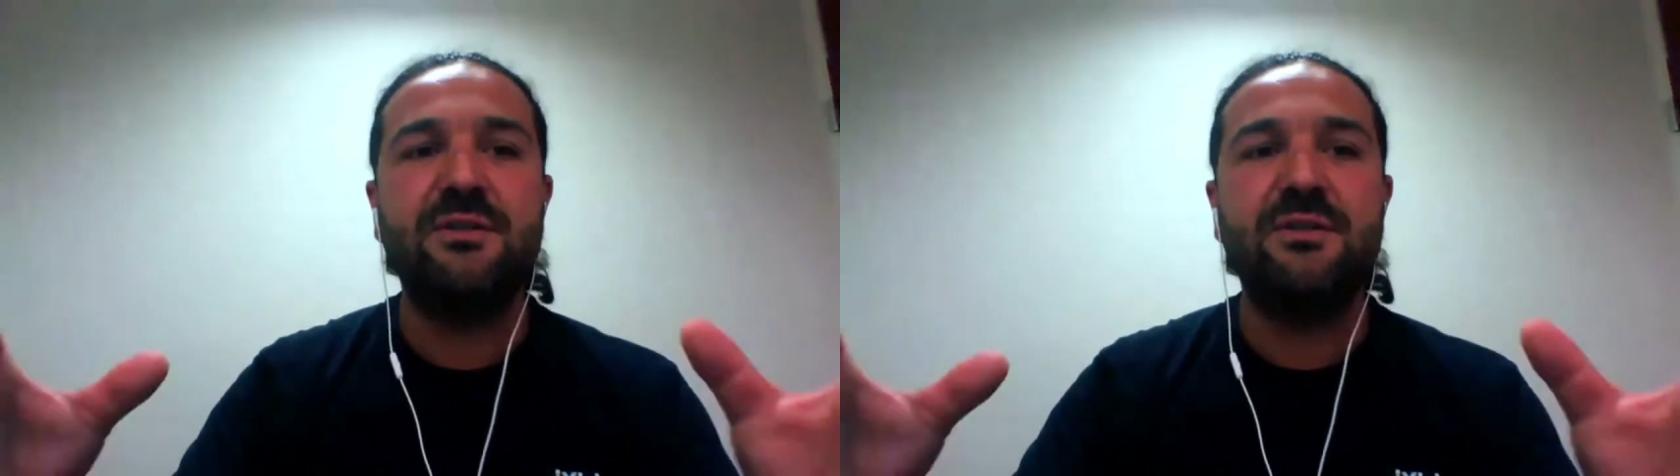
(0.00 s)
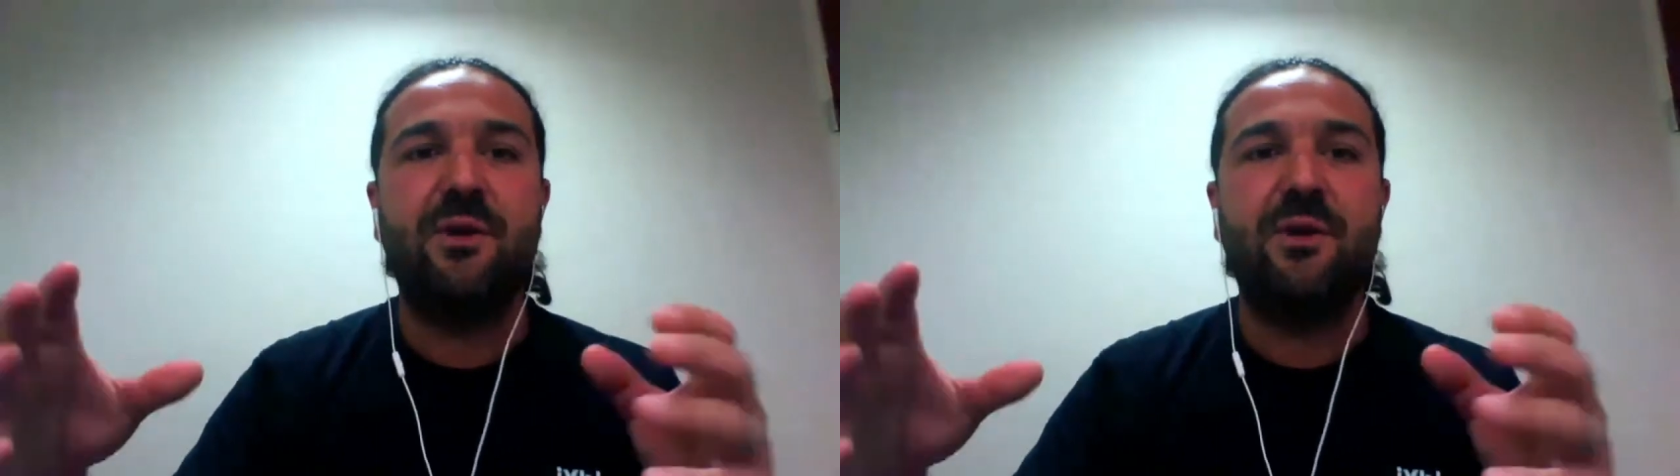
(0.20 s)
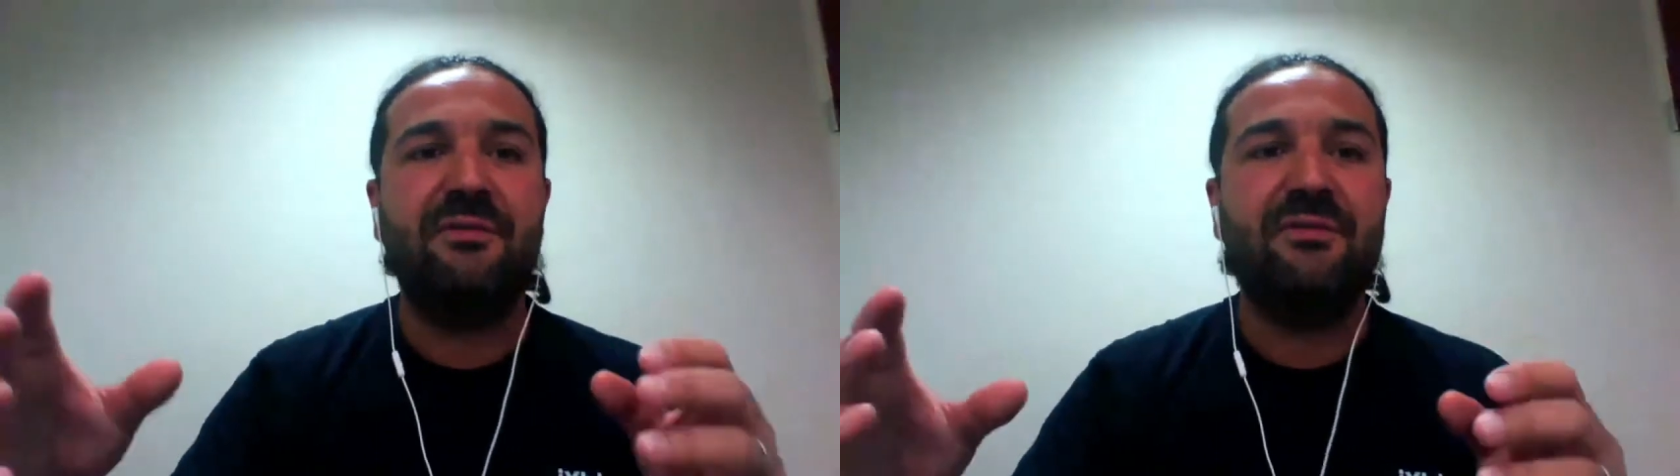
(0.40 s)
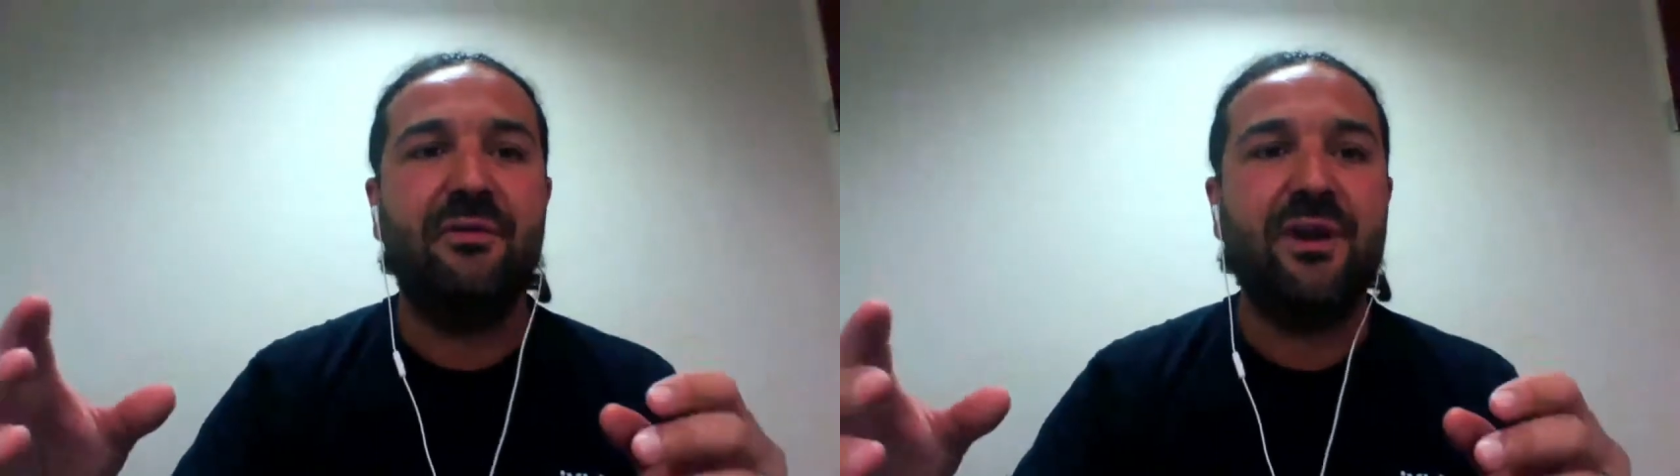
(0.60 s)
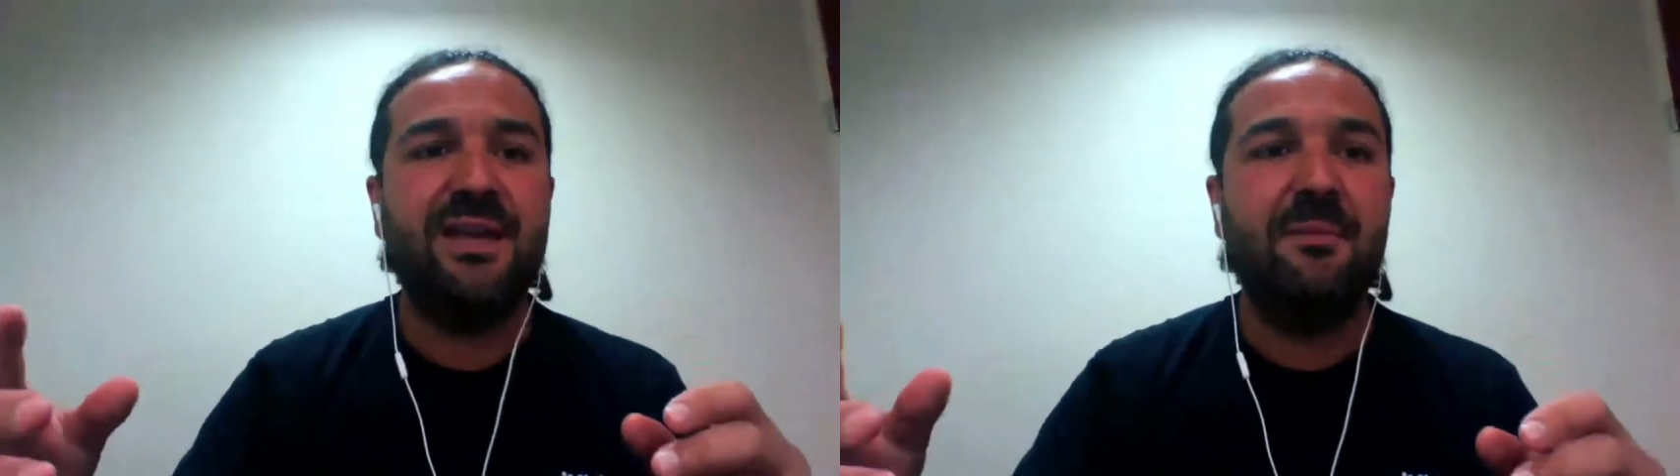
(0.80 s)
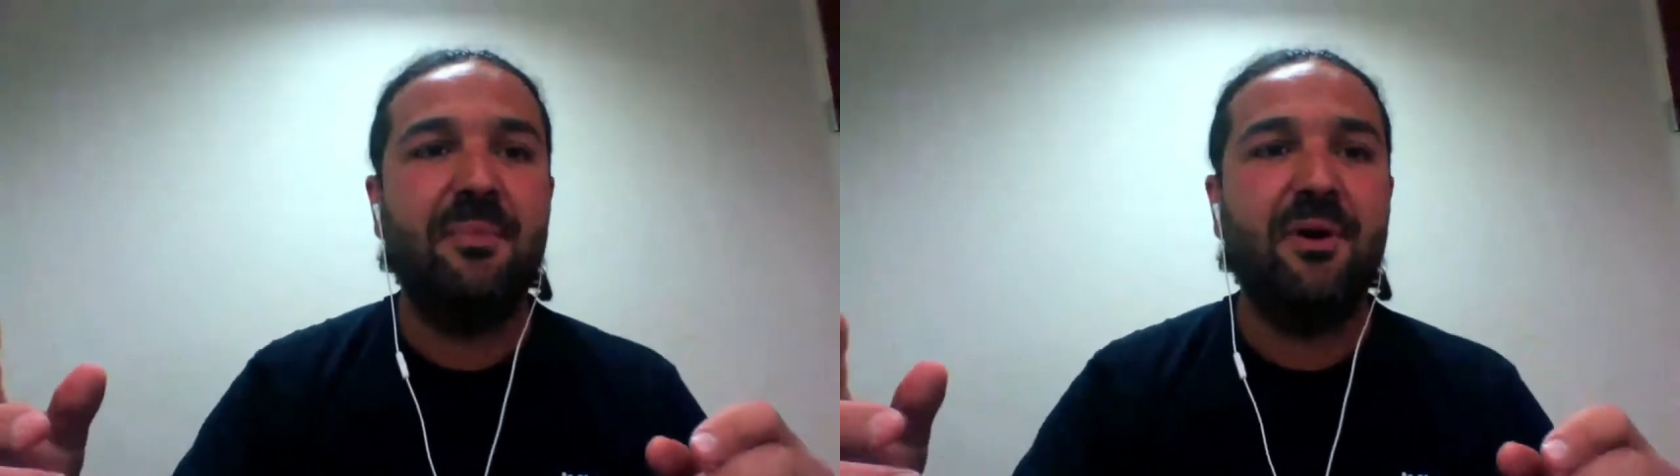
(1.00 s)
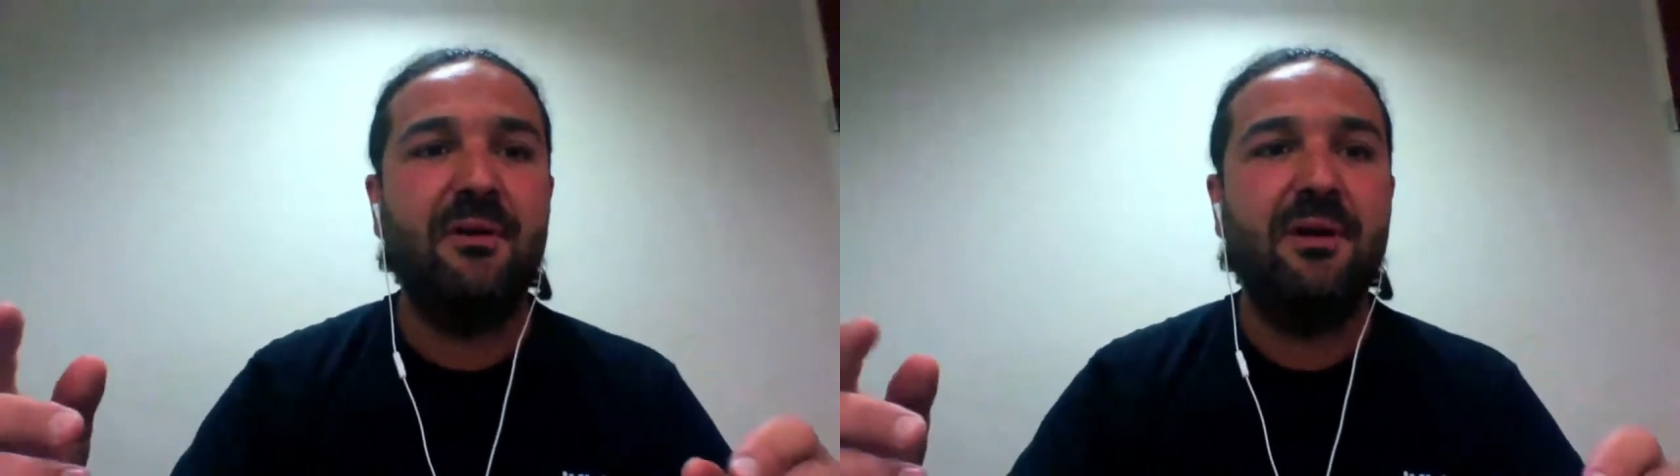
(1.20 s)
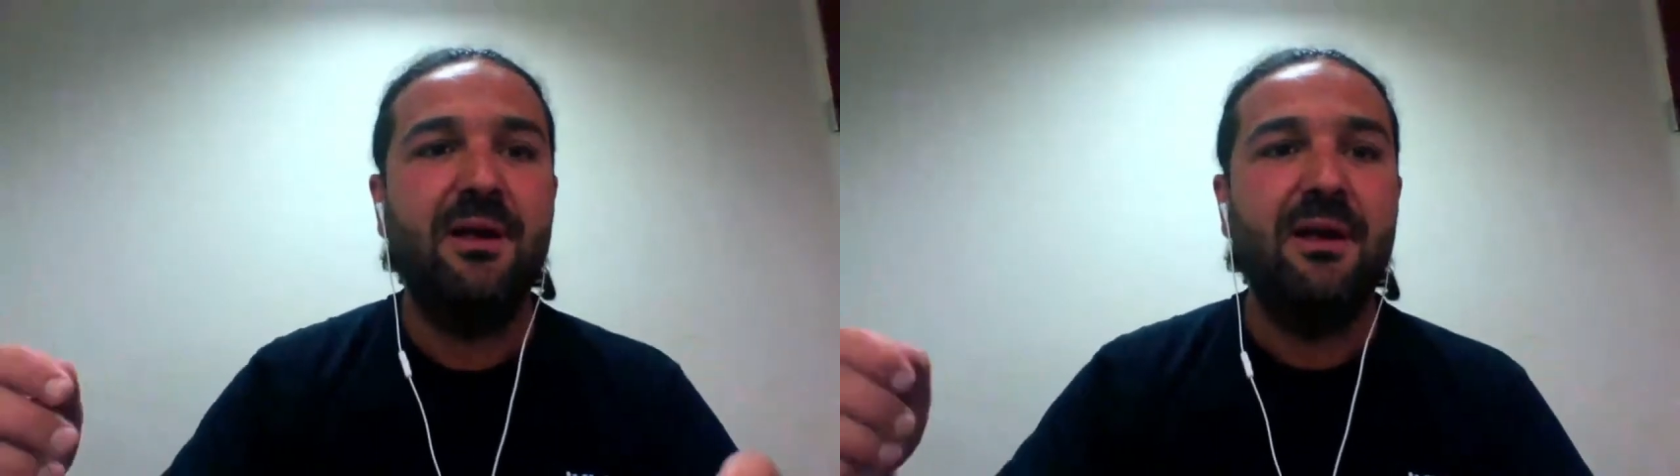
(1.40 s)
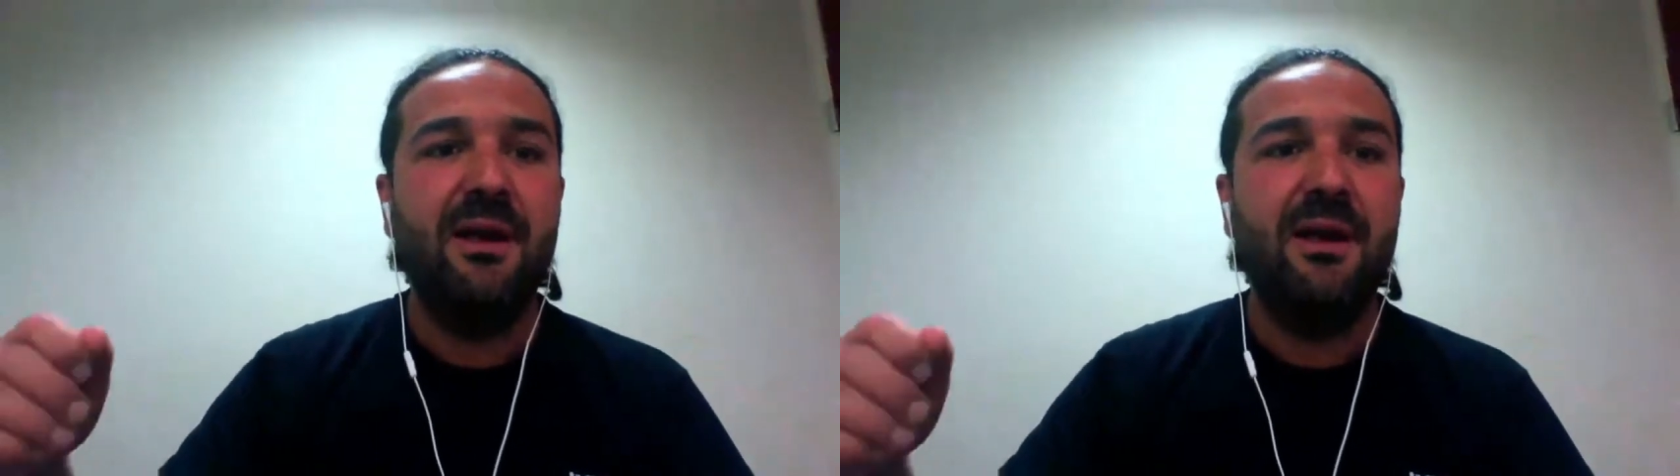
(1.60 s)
cataract, for example,